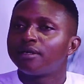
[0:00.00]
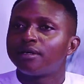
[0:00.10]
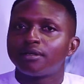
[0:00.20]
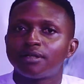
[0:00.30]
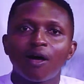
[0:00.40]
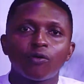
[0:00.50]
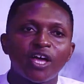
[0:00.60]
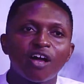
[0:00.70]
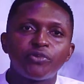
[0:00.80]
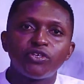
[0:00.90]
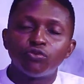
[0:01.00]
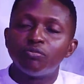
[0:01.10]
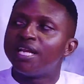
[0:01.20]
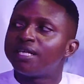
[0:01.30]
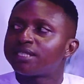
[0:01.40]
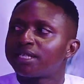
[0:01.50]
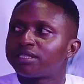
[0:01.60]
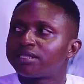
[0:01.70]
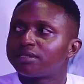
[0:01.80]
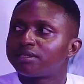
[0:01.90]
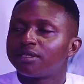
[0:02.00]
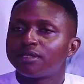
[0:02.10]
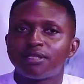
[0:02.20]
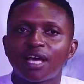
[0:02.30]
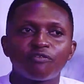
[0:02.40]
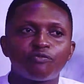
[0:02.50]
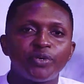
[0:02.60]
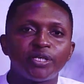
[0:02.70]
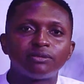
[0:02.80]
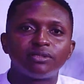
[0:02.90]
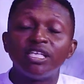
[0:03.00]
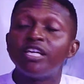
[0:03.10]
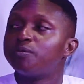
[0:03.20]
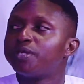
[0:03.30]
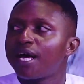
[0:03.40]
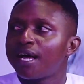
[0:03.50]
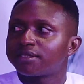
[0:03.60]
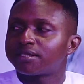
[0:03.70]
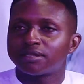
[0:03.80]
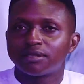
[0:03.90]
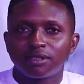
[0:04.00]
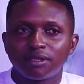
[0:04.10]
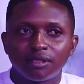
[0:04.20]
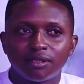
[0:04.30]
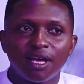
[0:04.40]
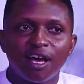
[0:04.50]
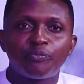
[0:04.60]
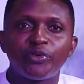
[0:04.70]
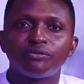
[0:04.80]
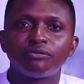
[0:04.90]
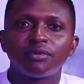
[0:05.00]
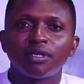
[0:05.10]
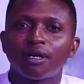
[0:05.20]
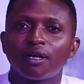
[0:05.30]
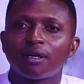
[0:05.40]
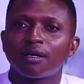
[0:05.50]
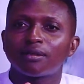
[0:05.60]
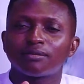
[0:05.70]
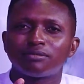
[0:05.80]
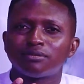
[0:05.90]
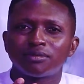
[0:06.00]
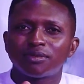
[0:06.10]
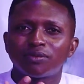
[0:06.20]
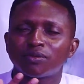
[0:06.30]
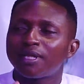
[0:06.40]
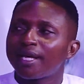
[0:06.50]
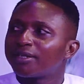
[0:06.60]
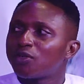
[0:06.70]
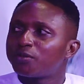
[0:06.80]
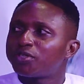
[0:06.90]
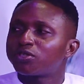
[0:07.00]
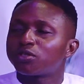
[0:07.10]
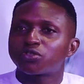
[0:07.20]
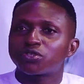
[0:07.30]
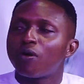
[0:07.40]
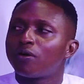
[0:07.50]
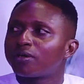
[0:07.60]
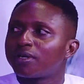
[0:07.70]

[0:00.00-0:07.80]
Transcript: Now, they have been humiliated. They have been dehumanized. They have been, like an object of scorn,